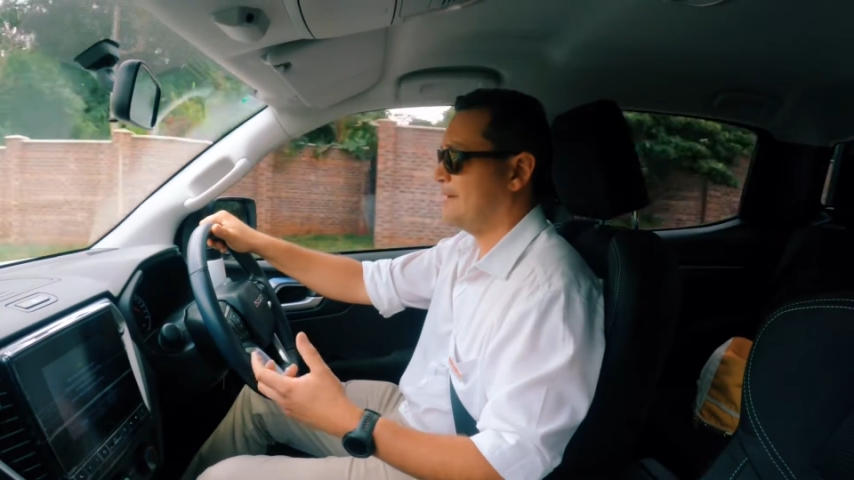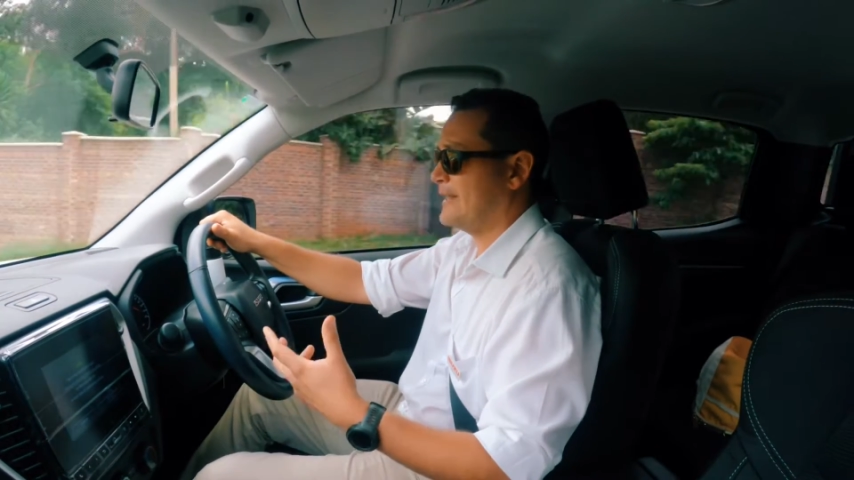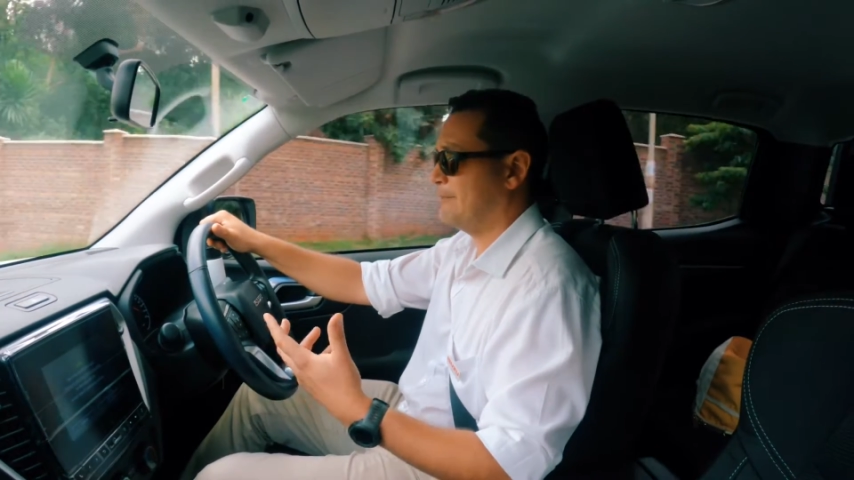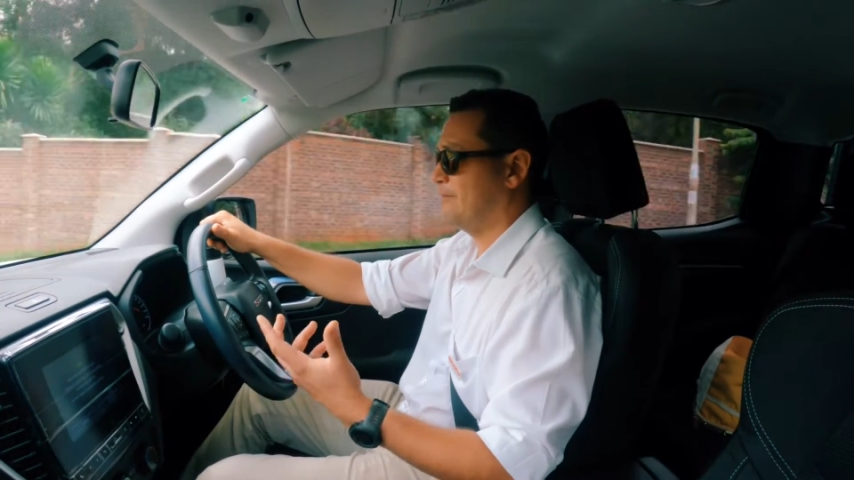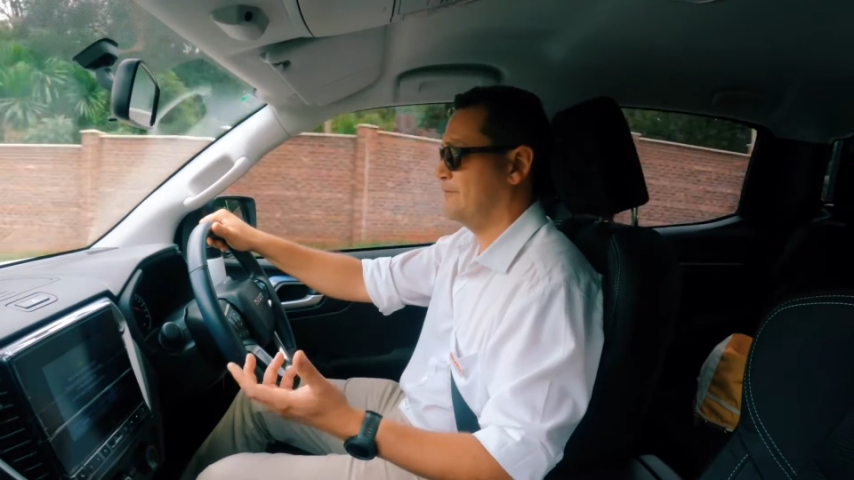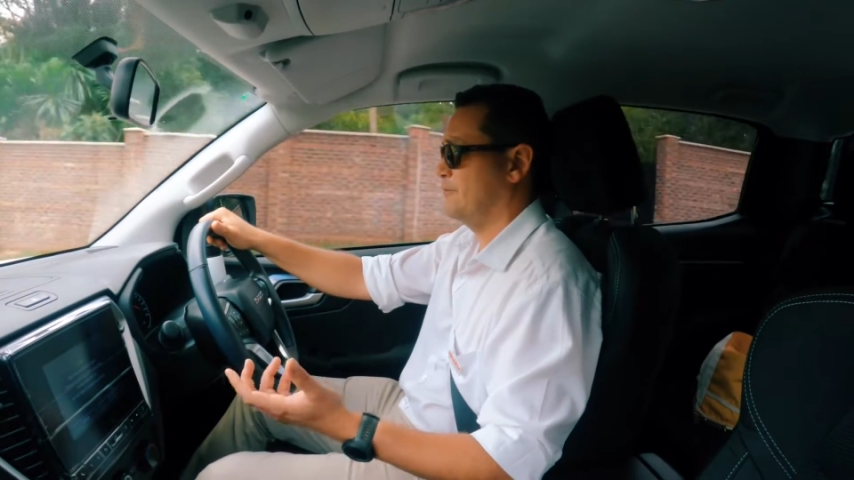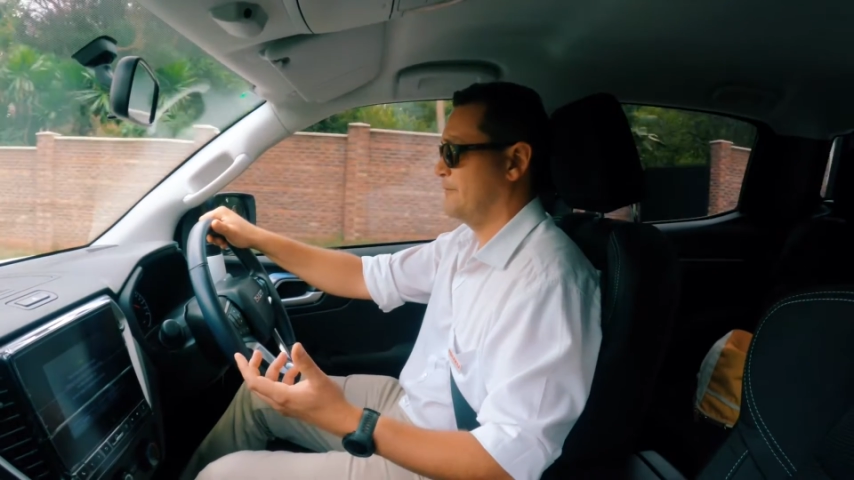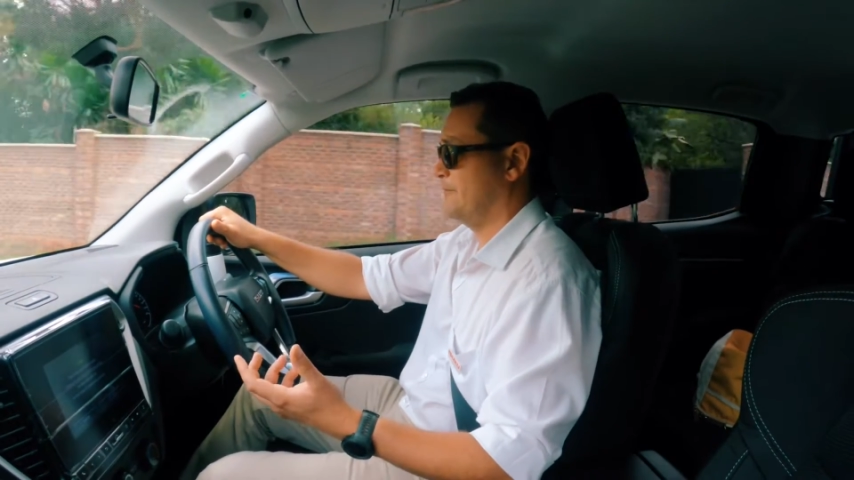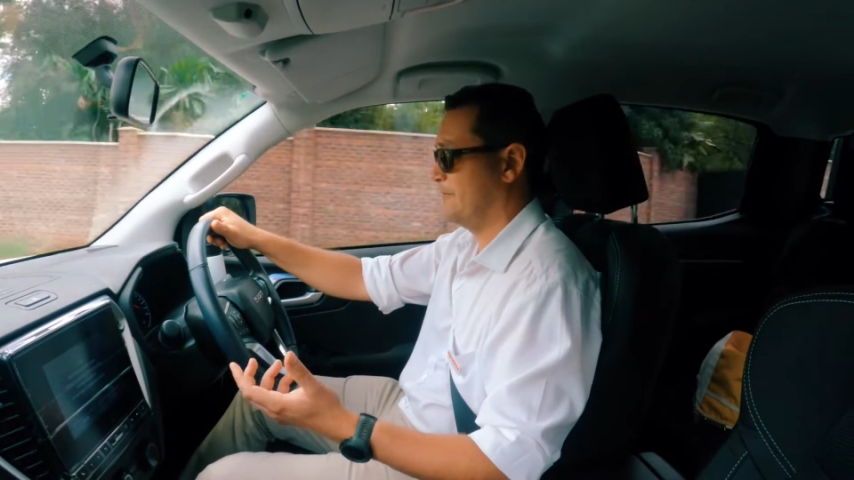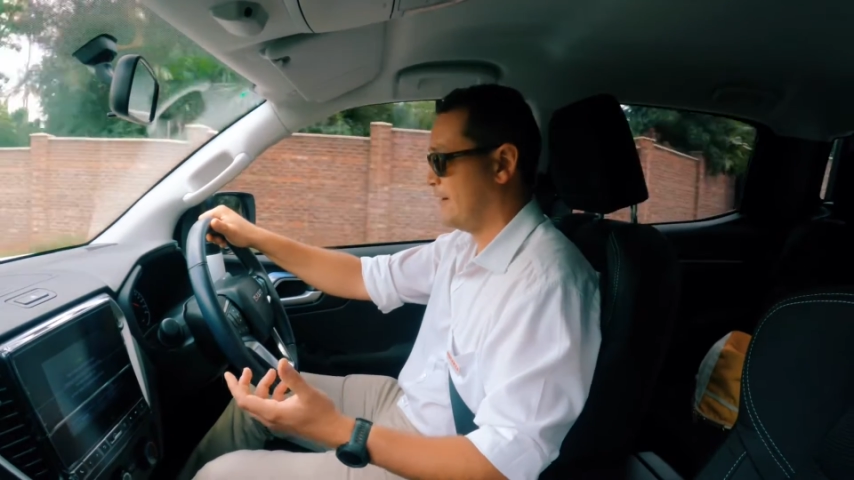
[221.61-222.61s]
and that
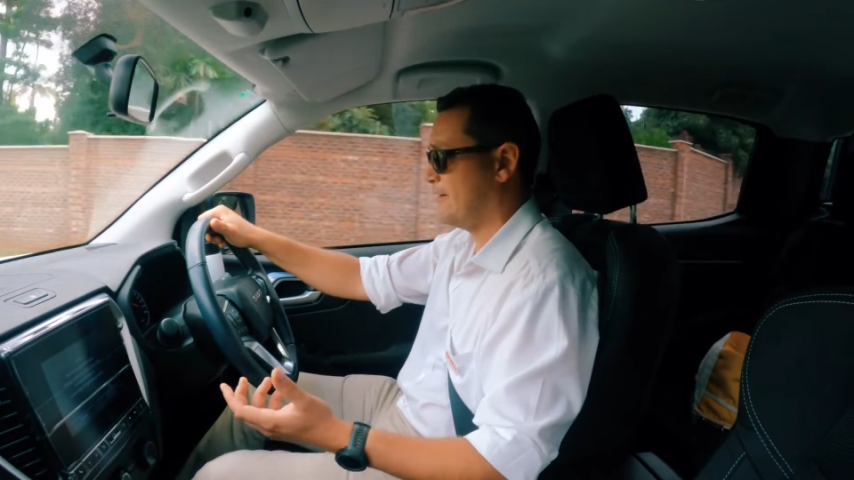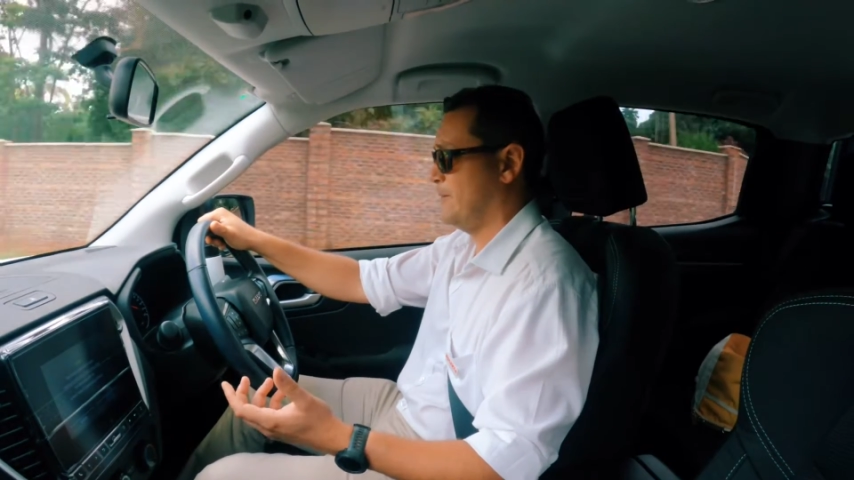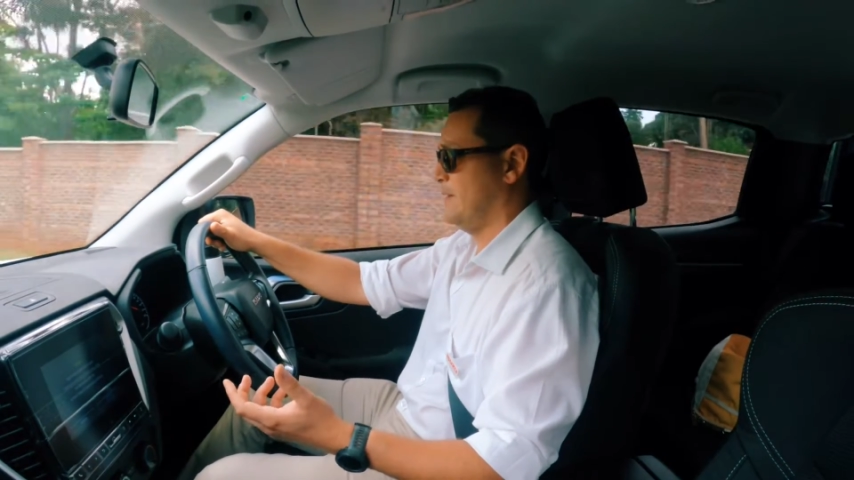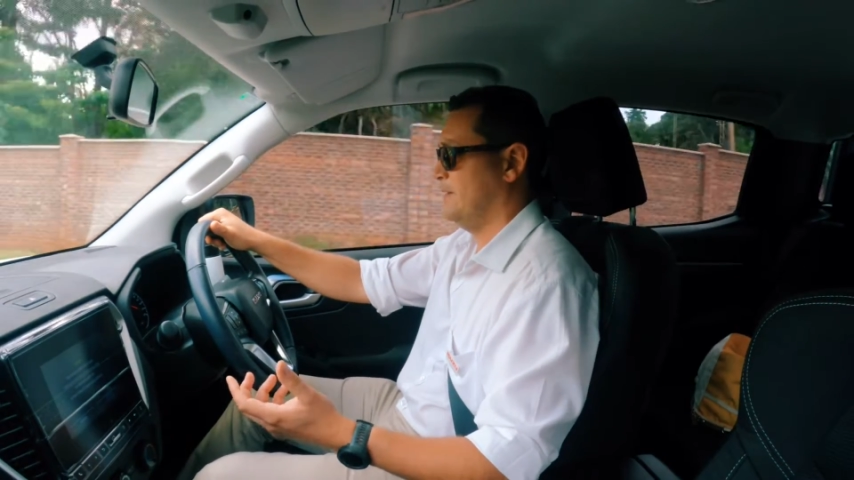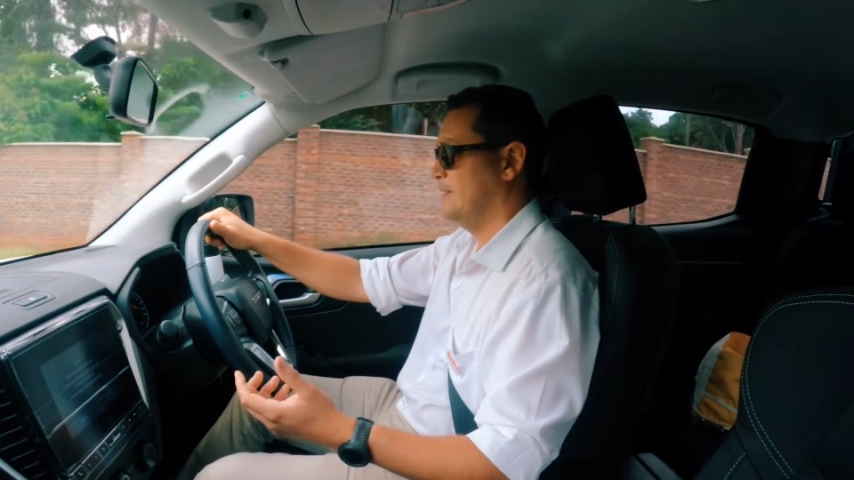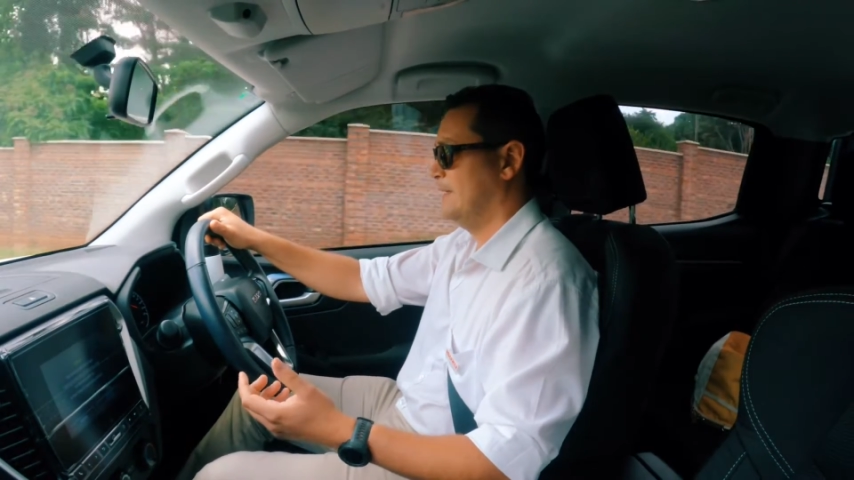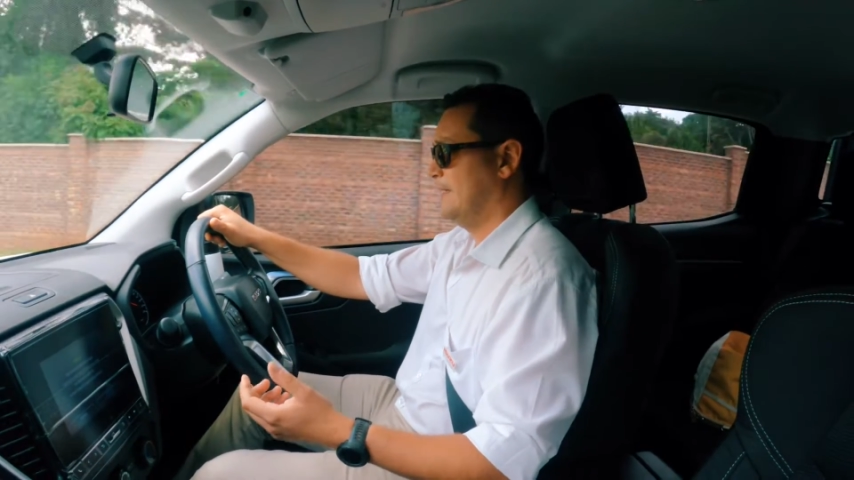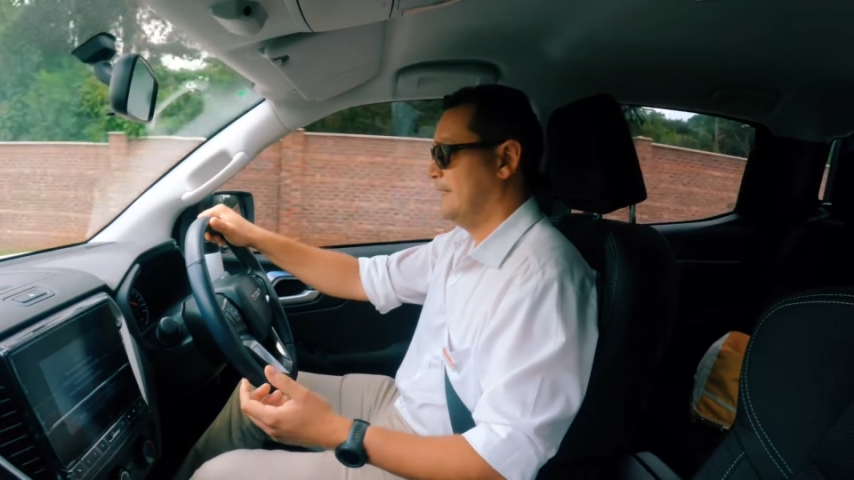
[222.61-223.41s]
performed very well.